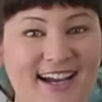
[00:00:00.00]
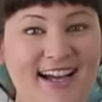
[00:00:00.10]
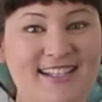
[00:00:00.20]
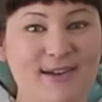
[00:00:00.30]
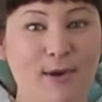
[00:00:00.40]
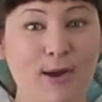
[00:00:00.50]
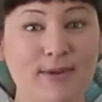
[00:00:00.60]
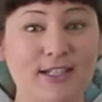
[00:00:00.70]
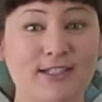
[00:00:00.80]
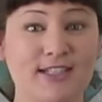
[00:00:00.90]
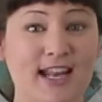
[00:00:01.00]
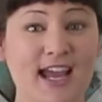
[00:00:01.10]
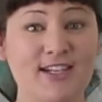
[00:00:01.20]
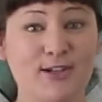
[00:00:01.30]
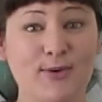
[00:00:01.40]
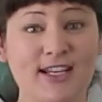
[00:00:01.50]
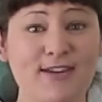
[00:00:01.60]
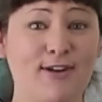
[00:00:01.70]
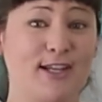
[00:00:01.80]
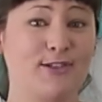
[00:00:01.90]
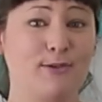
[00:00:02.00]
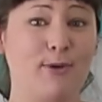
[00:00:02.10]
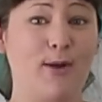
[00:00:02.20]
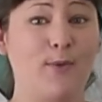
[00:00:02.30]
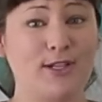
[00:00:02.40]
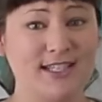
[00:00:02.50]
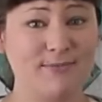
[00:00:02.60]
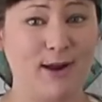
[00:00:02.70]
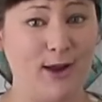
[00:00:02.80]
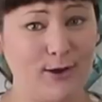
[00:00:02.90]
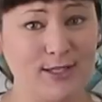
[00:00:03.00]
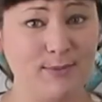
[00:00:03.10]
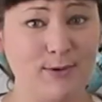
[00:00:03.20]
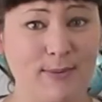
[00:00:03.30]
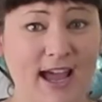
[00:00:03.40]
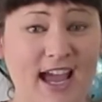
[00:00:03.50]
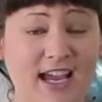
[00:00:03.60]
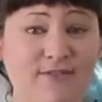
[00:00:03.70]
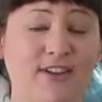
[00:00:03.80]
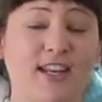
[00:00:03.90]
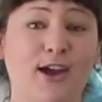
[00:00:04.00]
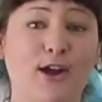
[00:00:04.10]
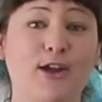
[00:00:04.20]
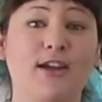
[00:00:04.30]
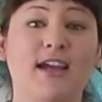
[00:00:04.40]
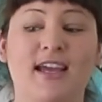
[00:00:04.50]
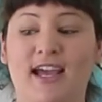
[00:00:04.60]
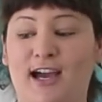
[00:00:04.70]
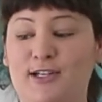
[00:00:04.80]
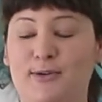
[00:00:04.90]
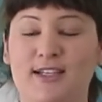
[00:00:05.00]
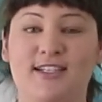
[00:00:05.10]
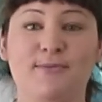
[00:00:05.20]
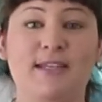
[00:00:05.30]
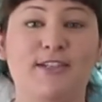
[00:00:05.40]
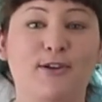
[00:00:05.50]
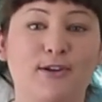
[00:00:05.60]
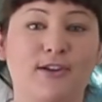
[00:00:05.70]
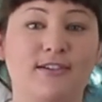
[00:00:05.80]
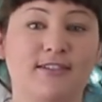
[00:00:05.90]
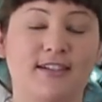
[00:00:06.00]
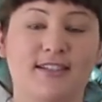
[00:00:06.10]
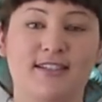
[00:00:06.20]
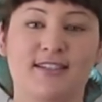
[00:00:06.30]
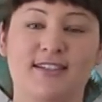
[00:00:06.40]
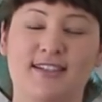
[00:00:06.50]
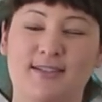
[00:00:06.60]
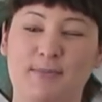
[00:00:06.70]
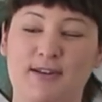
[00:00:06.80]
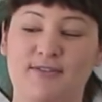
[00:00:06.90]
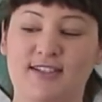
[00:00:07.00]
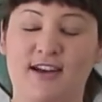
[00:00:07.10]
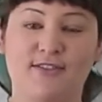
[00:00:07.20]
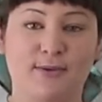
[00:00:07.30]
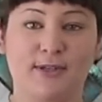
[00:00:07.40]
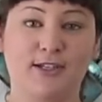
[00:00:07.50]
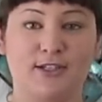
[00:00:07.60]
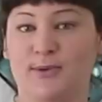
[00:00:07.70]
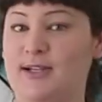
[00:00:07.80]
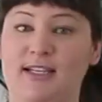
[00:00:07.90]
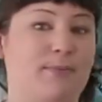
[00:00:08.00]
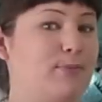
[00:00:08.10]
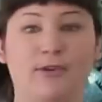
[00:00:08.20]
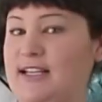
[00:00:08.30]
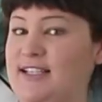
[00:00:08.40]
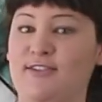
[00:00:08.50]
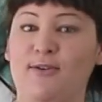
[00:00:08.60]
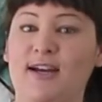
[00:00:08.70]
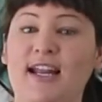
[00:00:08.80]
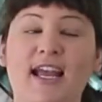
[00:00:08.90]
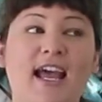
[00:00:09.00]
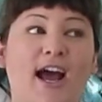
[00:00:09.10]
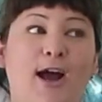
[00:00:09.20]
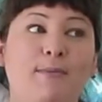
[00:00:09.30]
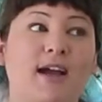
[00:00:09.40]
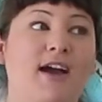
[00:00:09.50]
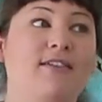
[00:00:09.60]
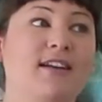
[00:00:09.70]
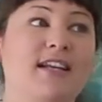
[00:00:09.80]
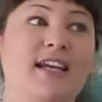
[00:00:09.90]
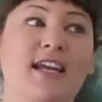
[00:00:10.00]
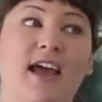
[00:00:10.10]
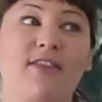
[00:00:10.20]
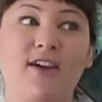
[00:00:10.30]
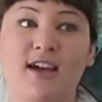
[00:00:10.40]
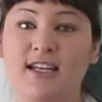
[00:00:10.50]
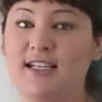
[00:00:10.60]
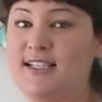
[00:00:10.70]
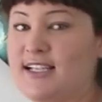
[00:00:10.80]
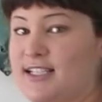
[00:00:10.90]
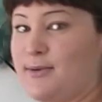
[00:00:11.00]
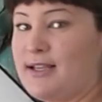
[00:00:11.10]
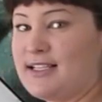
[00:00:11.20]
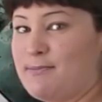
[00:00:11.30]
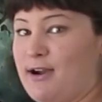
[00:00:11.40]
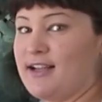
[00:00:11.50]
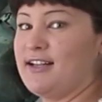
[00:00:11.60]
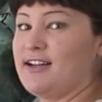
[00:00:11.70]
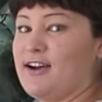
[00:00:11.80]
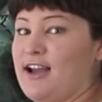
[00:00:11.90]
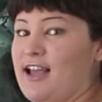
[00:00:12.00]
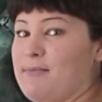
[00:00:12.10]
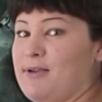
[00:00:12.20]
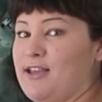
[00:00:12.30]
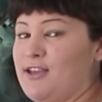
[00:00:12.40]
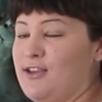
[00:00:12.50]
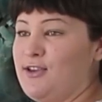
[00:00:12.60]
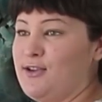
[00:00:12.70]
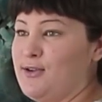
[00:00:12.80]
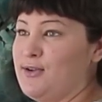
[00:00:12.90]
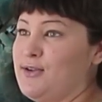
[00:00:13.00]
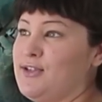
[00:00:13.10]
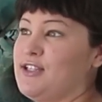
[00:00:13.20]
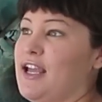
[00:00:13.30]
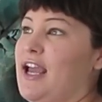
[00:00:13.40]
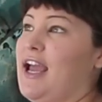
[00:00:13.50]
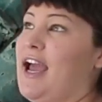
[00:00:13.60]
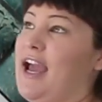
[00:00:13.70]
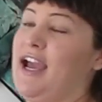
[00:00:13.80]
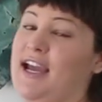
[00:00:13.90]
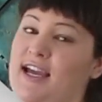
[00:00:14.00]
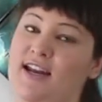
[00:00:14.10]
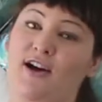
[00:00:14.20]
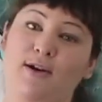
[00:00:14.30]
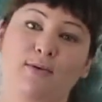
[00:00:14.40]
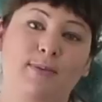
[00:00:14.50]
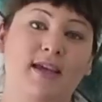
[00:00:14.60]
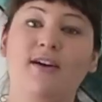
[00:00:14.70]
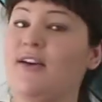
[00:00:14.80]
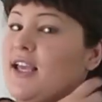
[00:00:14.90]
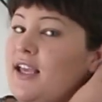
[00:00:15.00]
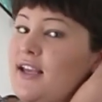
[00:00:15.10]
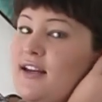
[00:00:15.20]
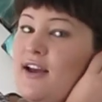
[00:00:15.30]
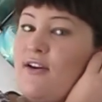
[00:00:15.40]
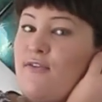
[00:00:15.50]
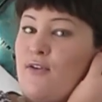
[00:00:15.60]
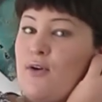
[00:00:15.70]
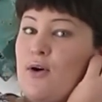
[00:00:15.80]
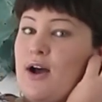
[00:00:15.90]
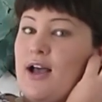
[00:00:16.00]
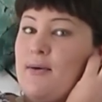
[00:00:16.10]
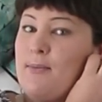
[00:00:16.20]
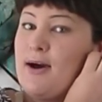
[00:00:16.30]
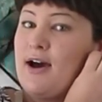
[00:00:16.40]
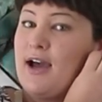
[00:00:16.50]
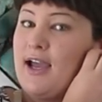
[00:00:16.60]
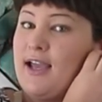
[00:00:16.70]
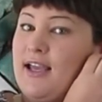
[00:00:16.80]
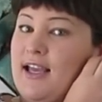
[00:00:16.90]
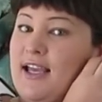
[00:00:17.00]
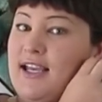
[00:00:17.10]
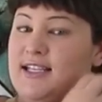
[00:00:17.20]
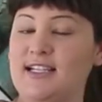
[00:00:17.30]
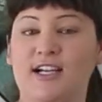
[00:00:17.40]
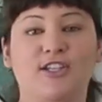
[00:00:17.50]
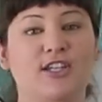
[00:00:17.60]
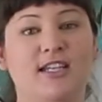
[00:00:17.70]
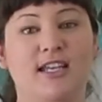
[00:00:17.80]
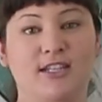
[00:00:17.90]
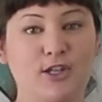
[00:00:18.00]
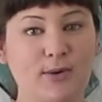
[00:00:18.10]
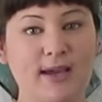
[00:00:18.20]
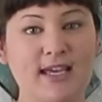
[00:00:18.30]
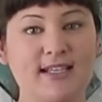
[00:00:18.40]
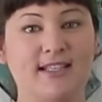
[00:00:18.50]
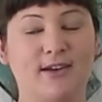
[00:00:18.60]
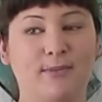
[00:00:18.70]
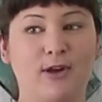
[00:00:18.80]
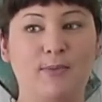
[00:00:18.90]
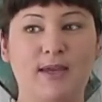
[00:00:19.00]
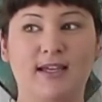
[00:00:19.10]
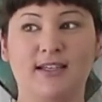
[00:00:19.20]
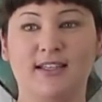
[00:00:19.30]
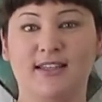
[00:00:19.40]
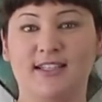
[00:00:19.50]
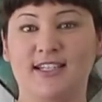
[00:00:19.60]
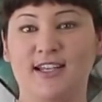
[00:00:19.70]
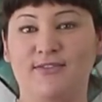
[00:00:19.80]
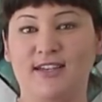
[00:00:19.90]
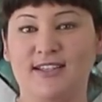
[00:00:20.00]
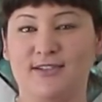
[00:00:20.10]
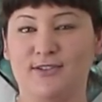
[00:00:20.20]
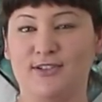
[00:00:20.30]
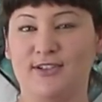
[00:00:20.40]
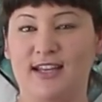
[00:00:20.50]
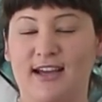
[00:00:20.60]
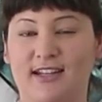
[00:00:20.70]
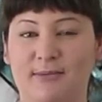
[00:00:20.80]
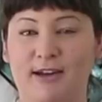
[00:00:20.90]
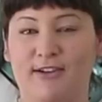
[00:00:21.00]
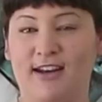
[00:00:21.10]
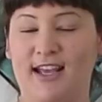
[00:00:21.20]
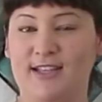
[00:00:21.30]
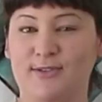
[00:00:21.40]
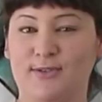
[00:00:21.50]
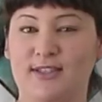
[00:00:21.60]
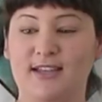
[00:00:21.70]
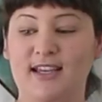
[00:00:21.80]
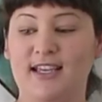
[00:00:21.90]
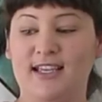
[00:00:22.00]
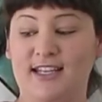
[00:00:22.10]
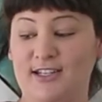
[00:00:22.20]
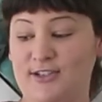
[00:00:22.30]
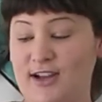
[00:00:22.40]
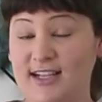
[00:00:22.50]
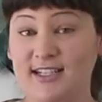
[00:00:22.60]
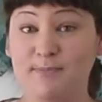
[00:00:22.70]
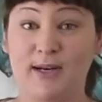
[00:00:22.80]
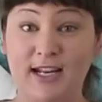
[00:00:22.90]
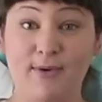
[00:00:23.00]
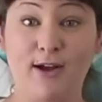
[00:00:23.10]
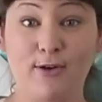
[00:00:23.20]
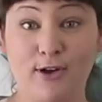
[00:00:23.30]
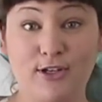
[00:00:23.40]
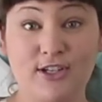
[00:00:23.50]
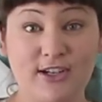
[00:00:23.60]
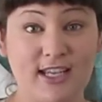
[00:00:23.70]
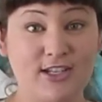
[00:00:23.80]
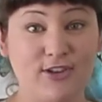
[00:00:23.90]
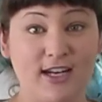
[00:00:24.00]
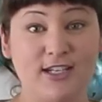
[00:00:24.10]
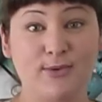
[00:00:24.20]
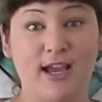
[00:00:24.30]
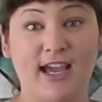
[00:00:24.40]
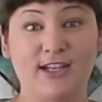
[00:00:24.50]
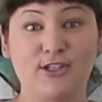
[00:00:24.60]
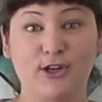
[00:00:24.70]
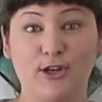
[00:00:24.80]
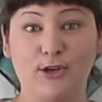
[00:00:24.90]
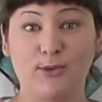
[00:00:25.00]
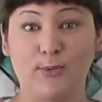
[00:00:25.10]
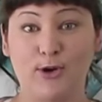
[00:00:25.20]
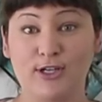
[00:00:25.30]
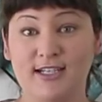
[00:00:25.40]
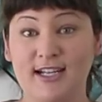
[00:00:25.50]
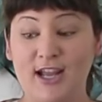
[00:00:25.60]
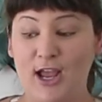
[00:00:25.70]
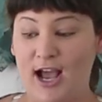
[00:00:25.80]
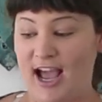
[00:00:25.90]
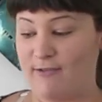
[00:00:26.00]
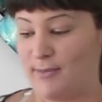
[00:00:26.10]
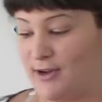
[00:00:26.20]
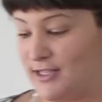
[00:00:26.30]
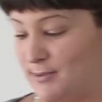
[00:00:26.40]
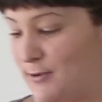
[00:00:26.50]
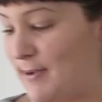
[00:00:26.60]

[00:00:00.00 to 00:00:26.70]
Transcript: guys, I'm hoping today to quickly rush through my what's in my hospital bag video. I don't want it to be too long because there is a bit of stuff, so I'm going to just quickly breeze through it. I'm currently 36 weeks pregnant. I am huge and I will be going in for my induction in 2 weeks. I'm hoping the TV is not too loud in the background. Hazel's getting distracted, but anyway, I'll get straight into it and show you what I have in my hospital